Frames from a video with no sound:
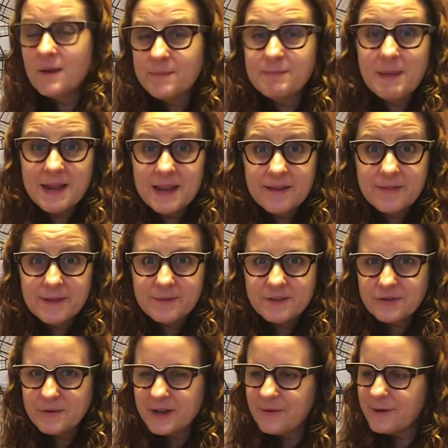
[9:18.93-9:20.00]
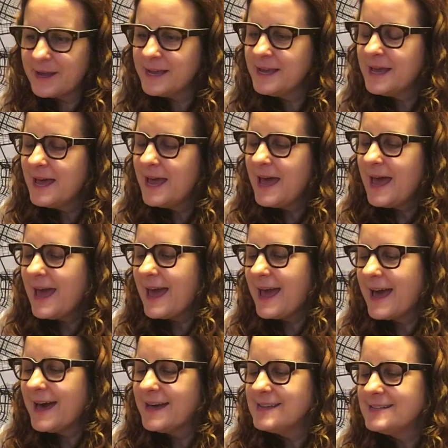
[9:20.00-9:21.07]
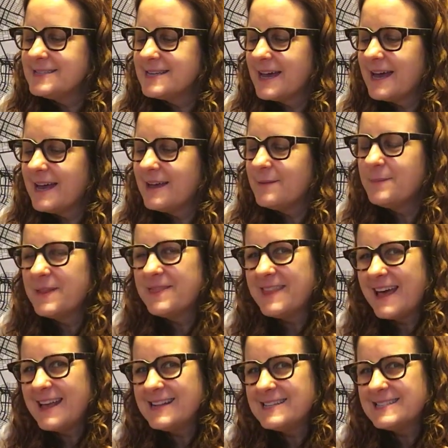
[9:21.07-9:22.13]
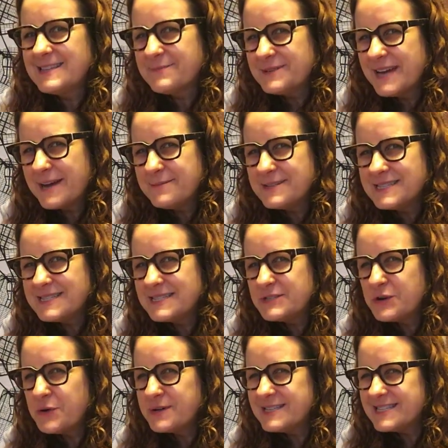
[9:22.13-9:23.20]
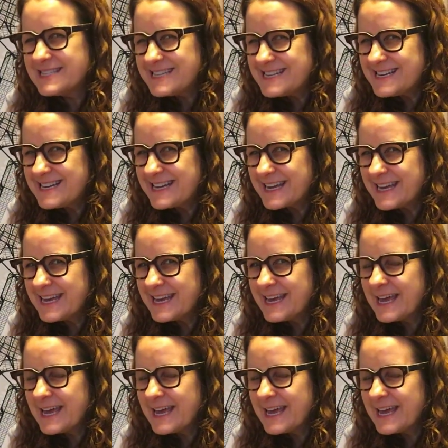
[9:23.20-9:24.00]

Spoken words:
Many of them do anyway, and but then sometimes it's so acidic